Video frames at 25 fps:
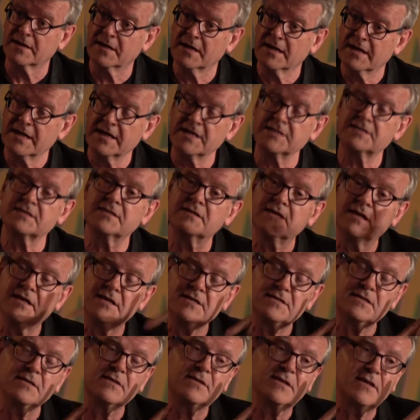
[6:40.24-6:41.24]

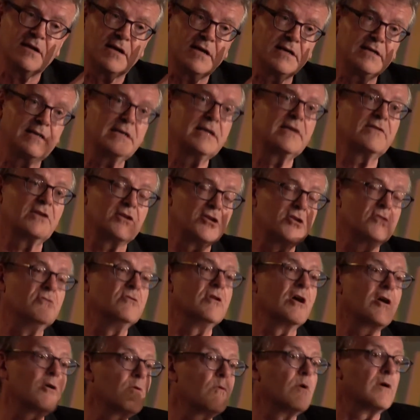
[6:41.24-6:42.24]
Isn't the idea that you
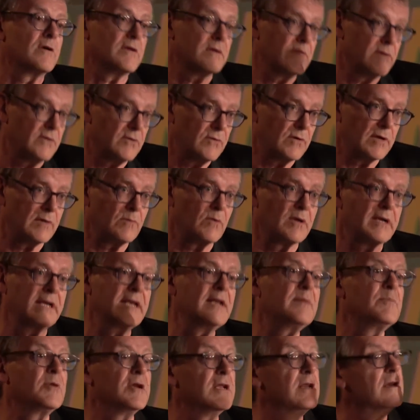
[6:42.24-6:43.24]
know what you're doing, what
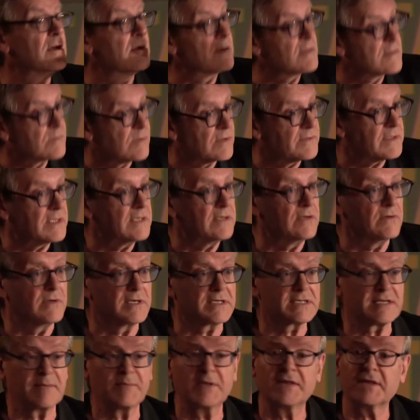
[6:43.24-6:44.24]
anybody knows what they're doing,
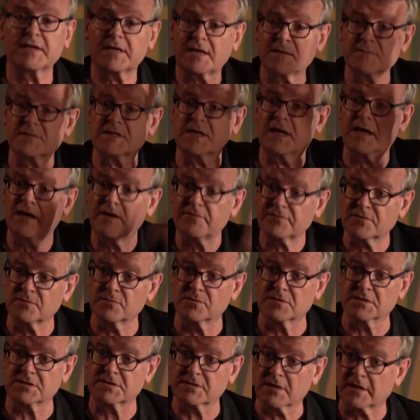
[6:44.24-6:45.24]
something that comes
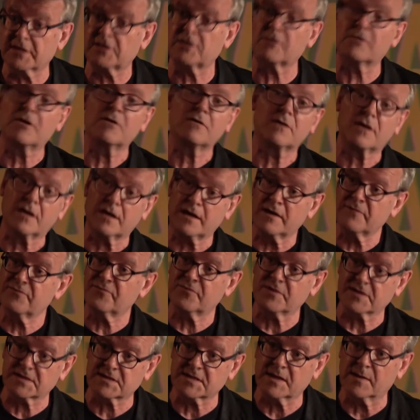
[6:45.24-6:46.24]
afterwards? Like your own life, for
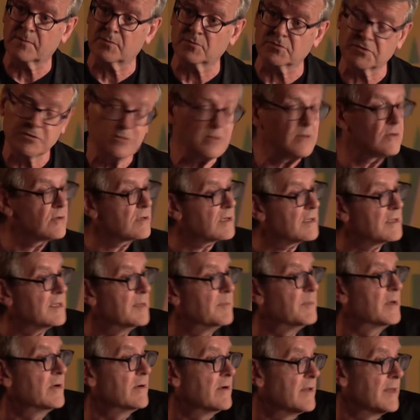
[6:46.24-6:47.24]
example. Do you look in the
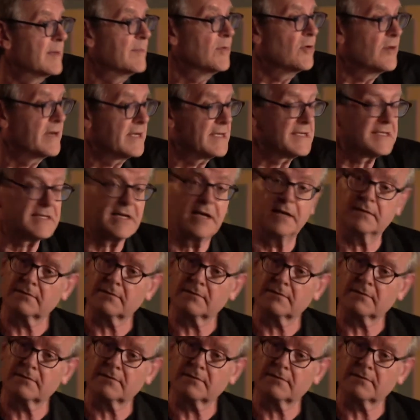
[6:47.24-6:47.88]
mirror in the morning and say,